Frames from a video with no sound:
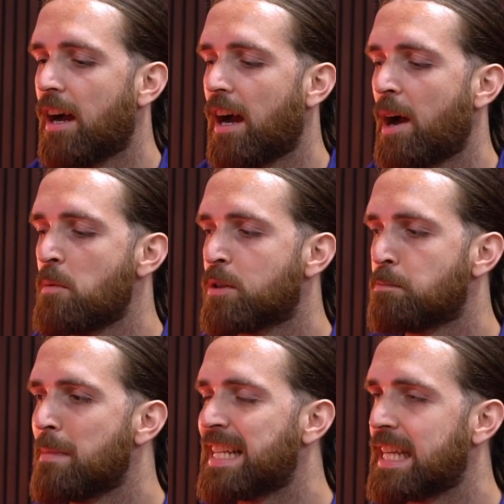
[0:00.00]
I was
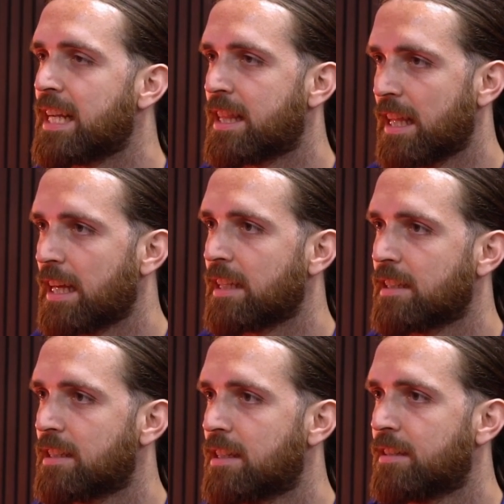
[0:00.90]
missing
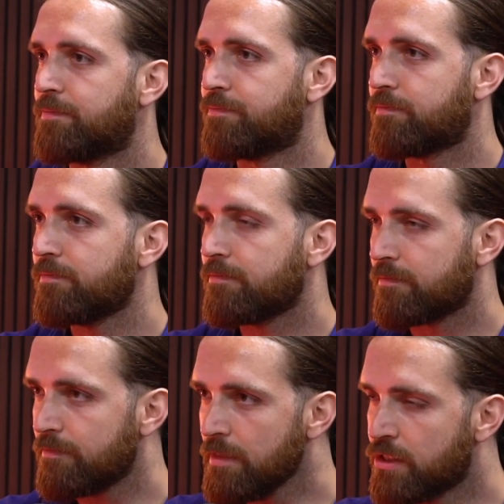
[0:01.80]
things.
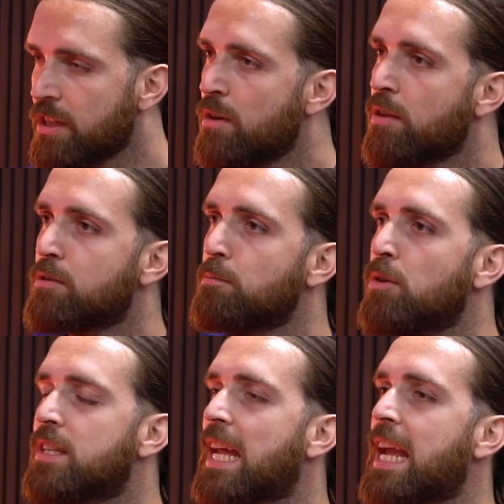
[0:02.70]
Do you know those
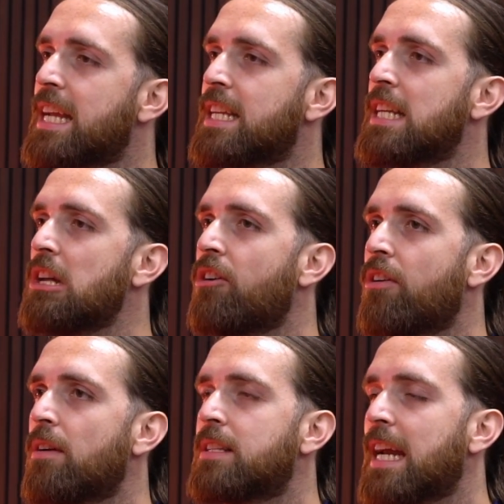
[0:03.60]
mundane
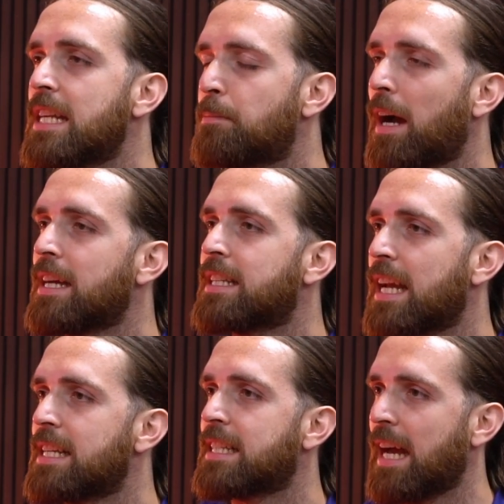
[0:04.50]

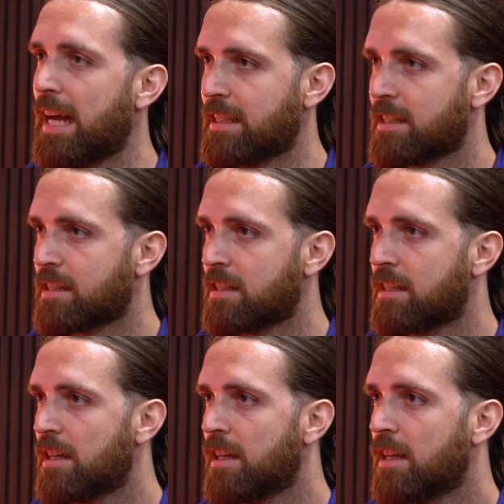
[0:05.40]
day-by-day tasks
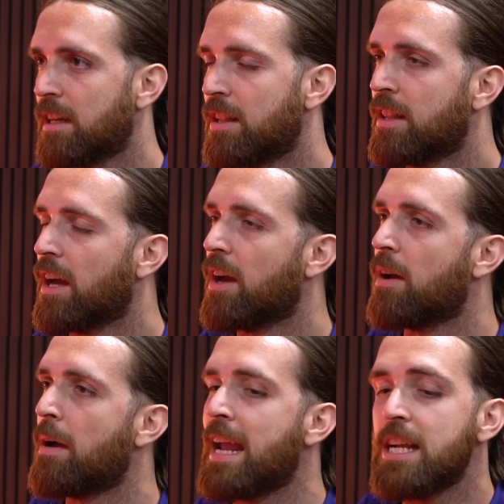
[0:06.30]
that
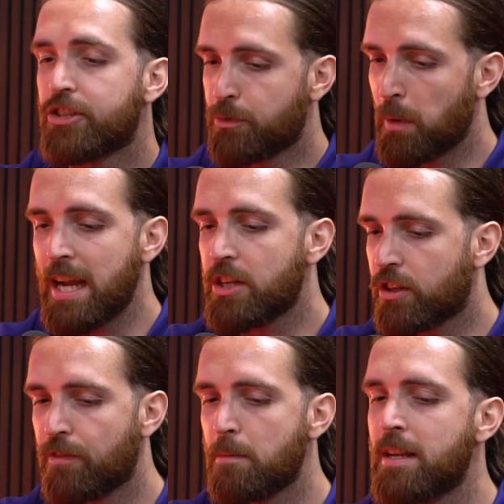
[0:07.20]
each
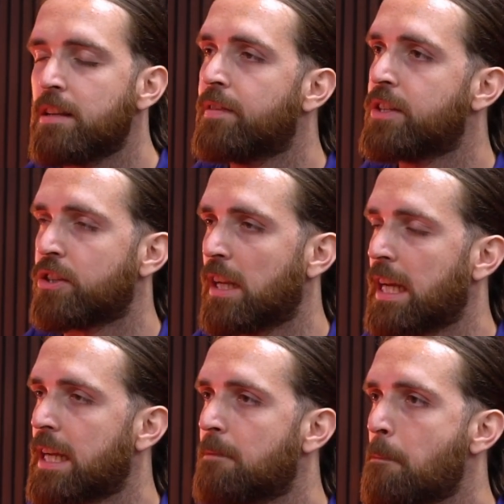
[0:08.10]
of them
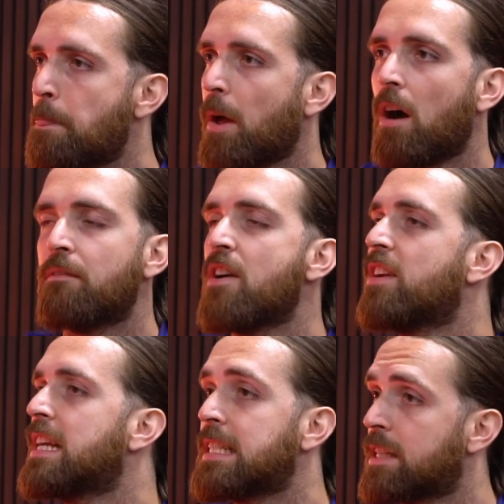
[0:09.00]
individually are
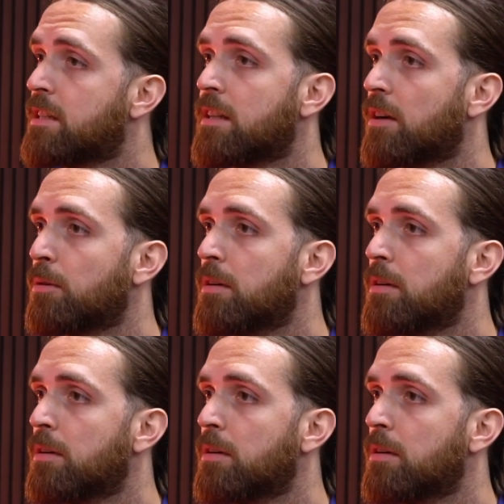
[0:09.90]
very easy to do?